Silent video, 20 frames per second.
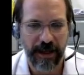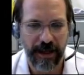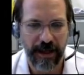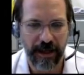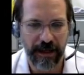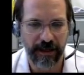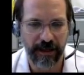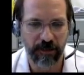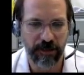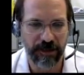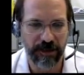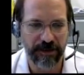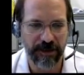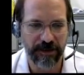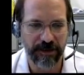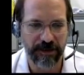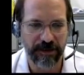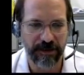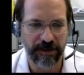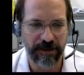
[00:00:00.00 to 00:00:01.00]
And what it
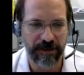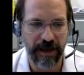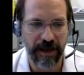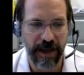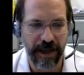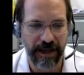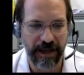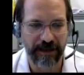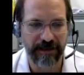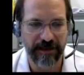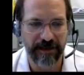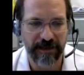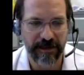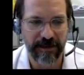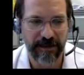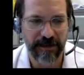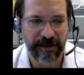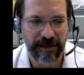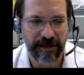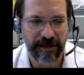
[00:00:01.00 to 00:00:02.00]
says here is, as
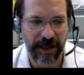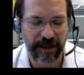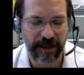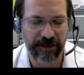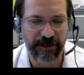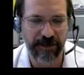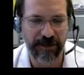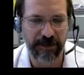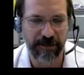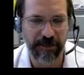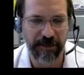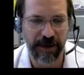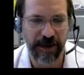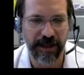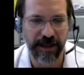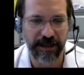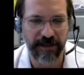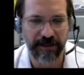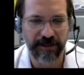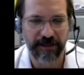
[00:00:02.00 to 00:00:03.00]
oxygen
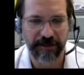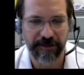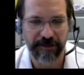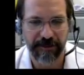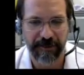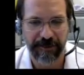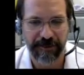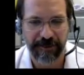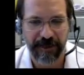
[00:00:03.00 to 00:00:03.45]
binds,